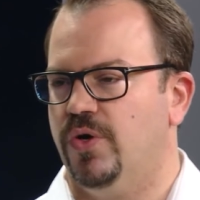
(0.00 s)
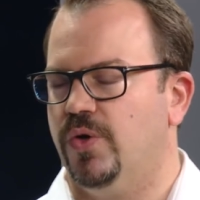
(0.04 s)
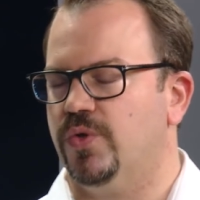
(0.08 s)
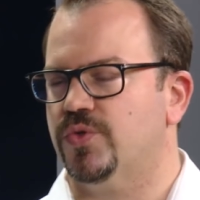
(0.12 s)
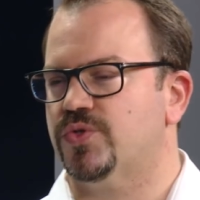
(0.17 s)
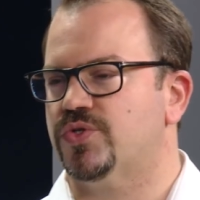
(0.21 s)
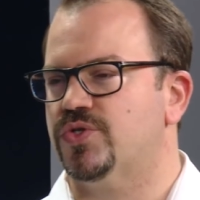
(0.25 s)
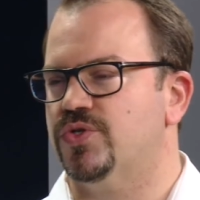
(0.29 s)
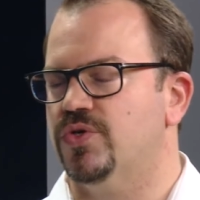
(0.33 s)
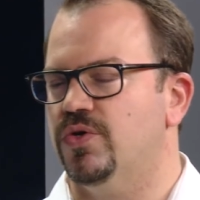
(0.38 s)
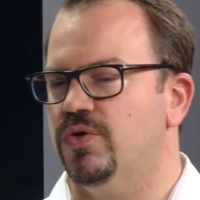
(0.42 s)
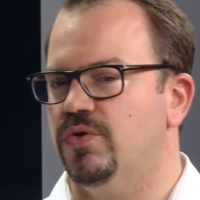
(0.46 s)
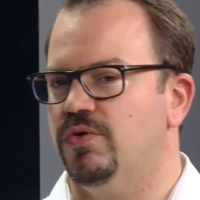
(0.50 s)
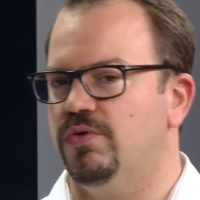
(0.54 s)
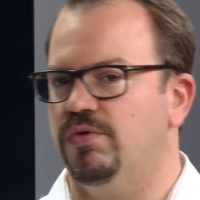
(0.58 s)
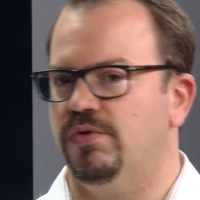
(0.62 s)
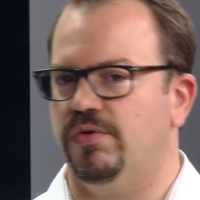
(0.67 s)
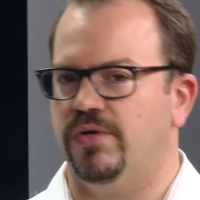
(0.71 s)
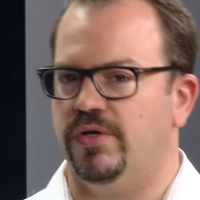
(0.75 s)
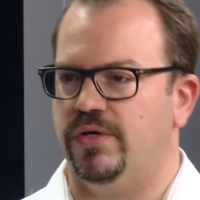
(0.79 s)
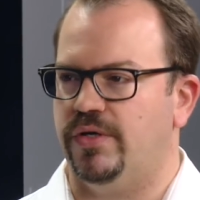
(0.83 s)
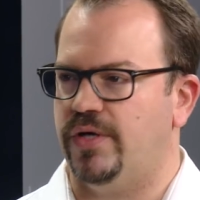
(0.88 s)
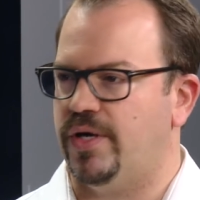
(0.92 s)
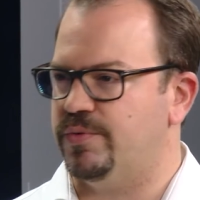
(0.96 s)
Also,
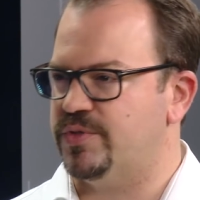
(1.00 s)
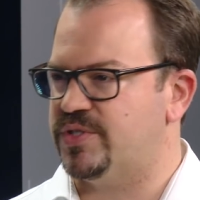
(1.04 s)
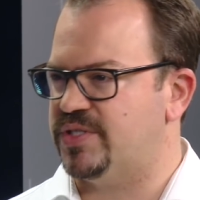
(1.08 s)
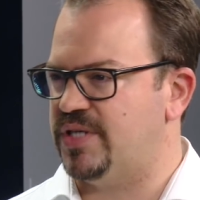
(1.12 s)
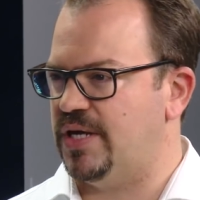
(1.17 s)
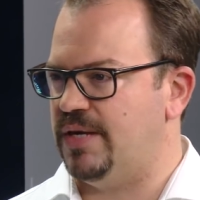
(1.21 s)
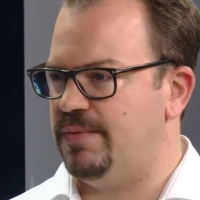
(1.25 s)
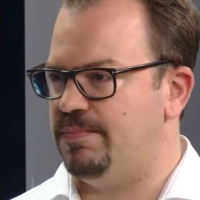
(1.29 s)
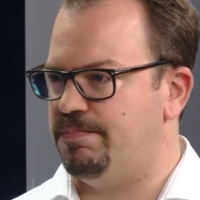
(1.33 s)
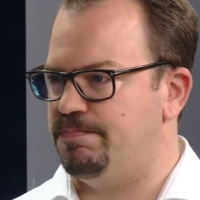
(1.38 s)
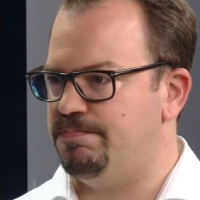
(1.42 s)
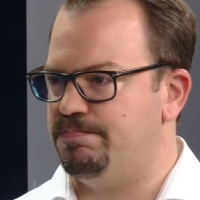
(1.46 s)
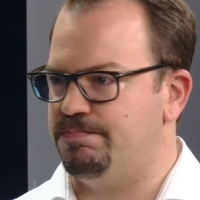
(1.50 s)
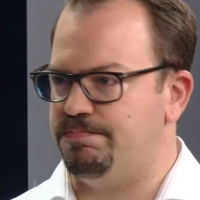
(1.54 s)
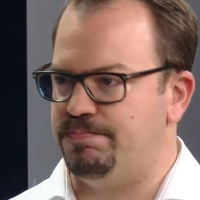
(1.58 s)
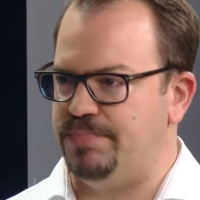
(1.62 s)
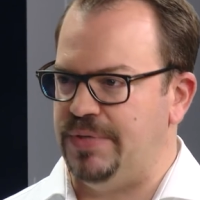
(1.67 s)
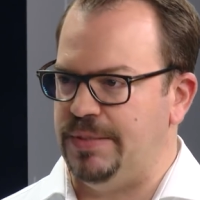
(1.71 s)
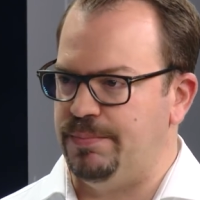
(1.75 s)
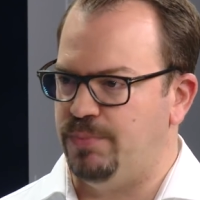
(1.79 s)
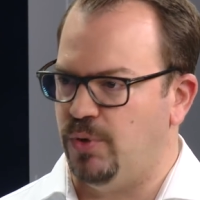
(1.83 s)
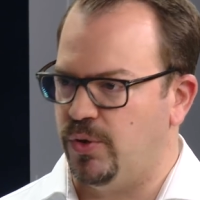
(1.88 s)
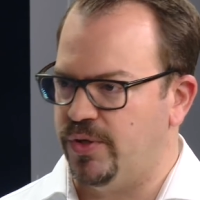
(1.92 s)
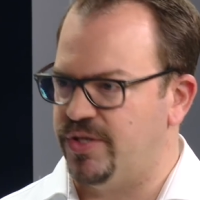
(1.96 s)
uh, I would say
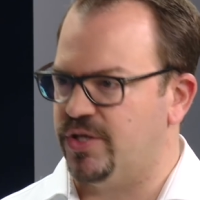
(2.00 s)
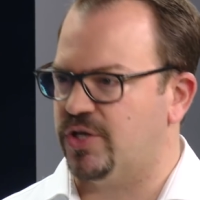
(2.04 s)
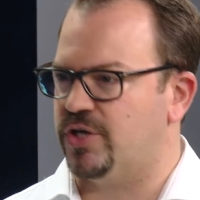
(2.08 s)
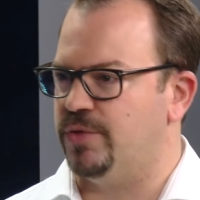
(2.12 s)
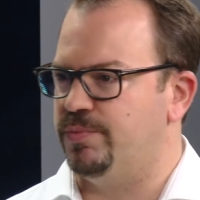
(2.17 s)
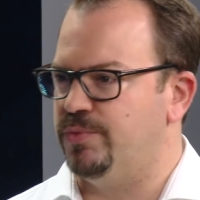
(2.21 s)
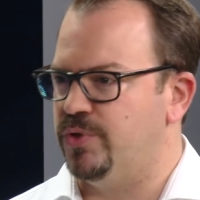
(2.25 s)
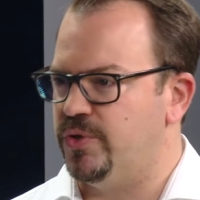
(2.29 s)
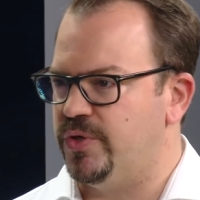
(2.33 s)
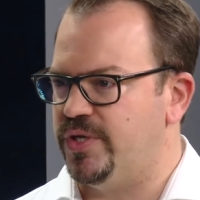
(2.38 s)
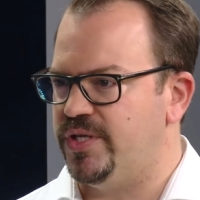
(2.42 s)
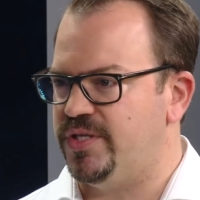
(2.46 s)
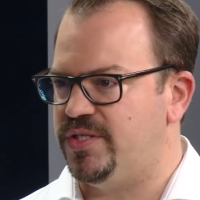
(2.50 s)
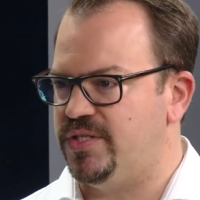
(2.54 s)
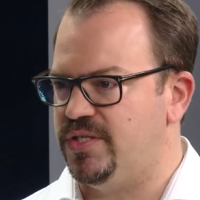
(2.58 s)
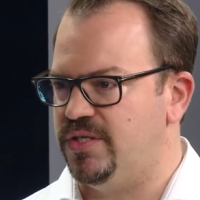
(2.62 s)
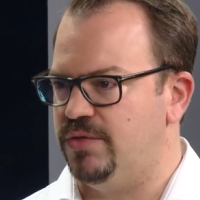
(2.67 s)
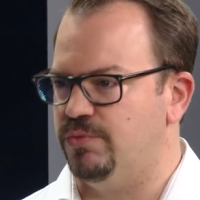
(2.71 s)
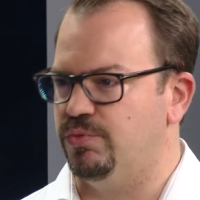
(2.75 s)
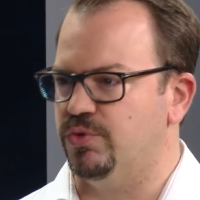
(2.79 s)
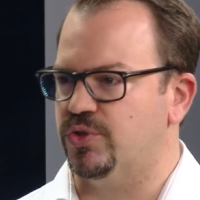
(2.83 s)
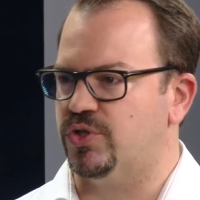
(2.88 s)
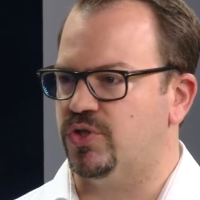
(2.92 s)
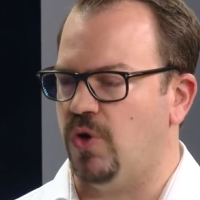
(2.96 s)
people in the
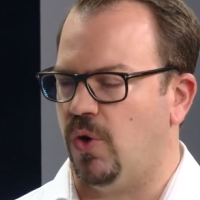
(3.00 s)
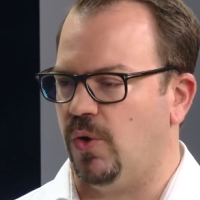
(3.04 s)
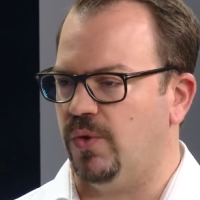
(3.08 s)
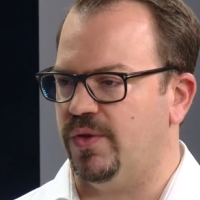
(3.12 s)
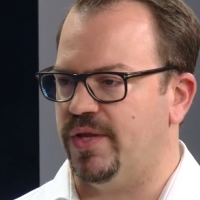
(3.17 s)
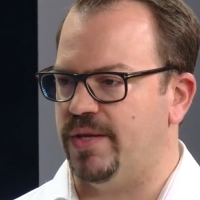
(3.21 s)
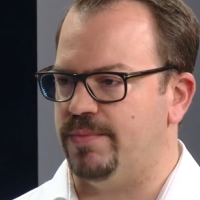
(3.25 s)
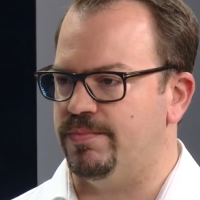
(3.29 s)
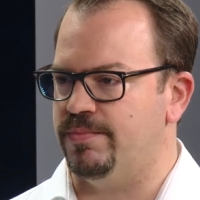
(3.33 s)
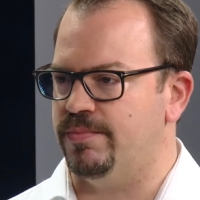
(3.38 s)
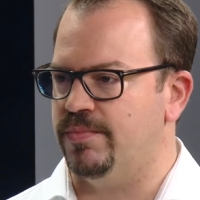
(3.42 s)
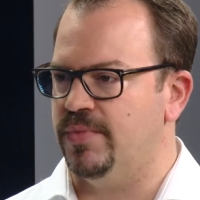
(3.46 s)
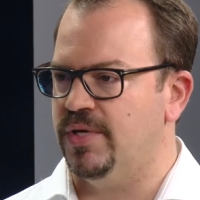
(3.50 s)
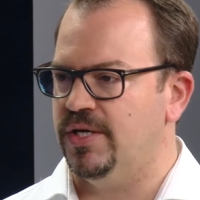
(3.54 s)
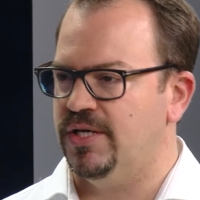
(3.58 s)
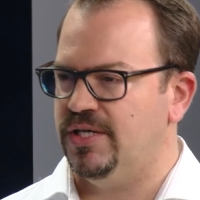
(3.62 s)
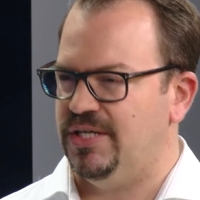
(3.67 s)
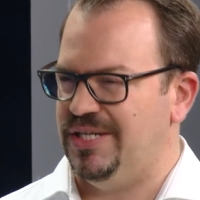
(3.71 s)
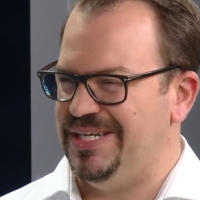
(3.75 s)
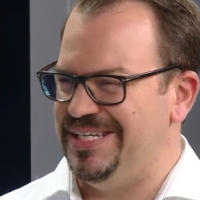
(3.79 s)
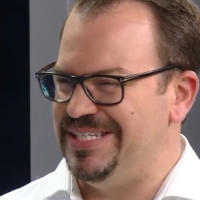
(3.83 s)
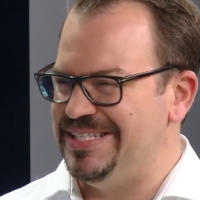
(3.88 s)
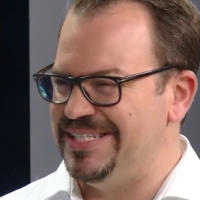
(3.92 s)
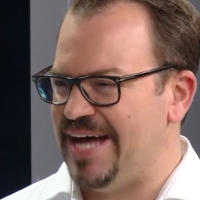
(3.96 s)
community would call them
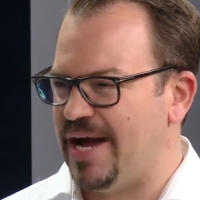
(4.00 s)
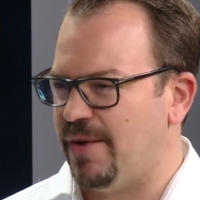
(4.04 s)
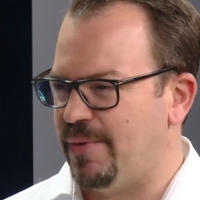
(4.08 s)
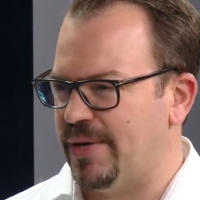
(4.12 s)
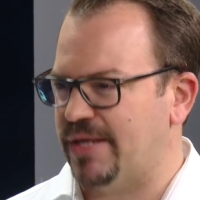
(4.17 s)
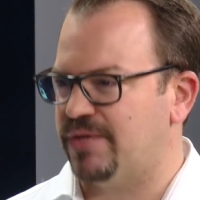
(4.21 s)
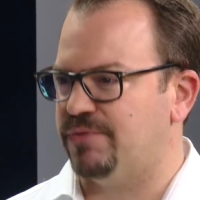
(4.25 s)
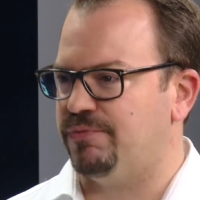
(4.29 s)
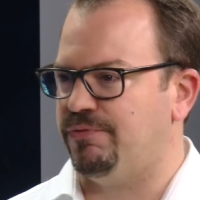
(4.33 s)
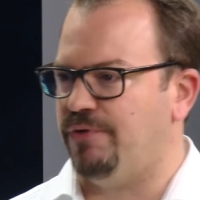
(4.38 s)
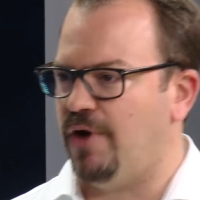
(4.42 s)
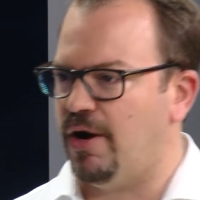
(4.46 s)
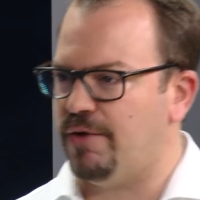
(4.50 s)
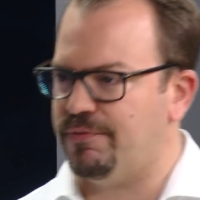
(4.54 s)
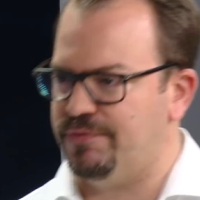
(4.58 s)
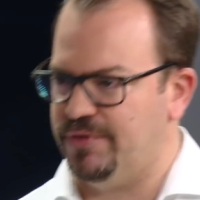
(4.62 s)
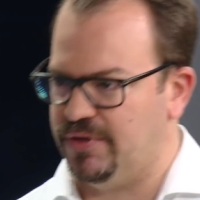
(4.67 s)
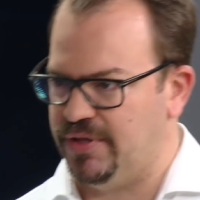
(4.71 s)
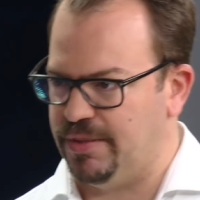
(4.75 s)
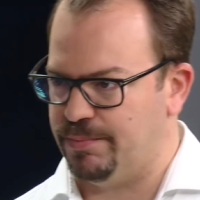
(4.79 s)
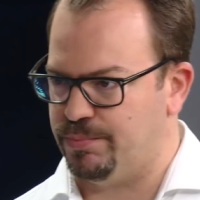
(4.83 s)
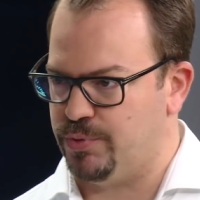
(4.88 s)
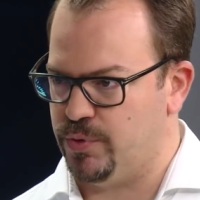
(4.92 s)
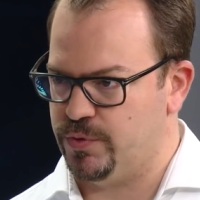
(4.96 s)
indirect far
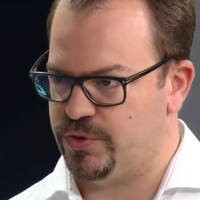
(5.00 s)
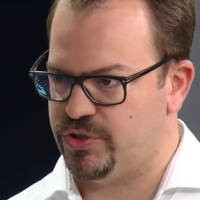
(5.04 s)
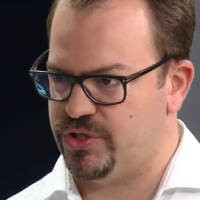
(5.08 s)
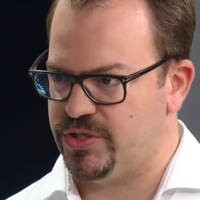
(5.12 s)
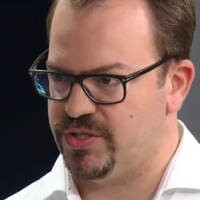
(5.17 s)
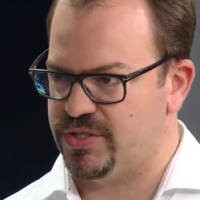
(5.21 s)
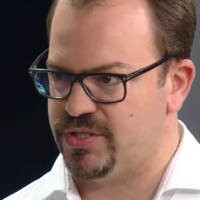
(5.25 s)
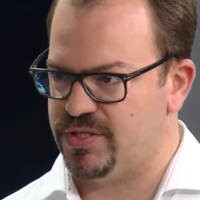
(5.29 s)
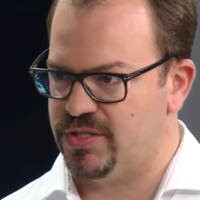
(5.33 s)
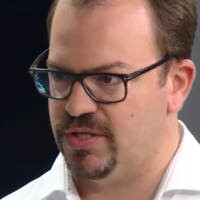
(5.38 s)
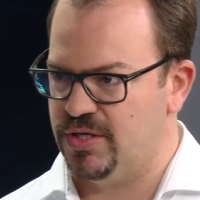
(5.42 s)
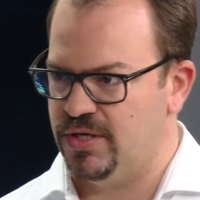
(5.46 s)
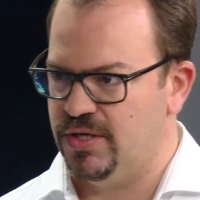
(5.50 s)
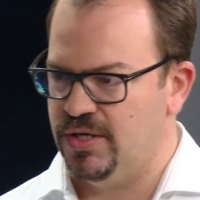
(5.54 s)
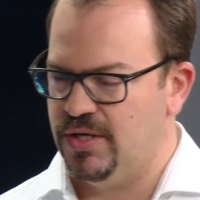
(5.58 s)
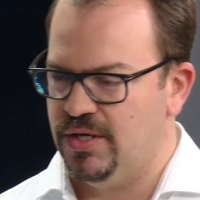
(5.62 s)
field approaches.